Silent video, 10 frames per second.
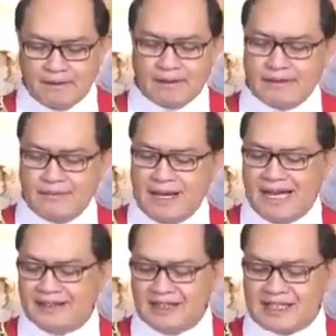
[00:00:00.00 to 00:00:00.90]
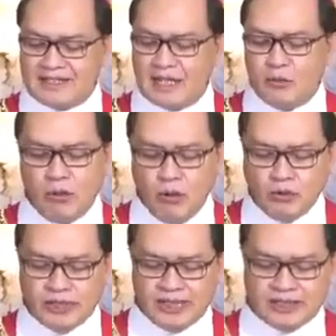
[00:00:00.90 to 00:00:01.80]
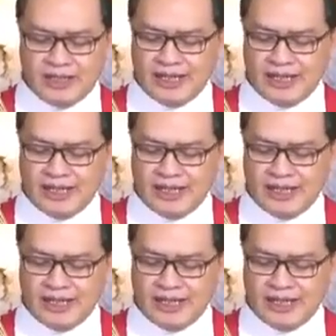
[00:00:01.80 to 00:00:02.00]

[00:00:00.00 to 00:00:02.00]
The man is now moaning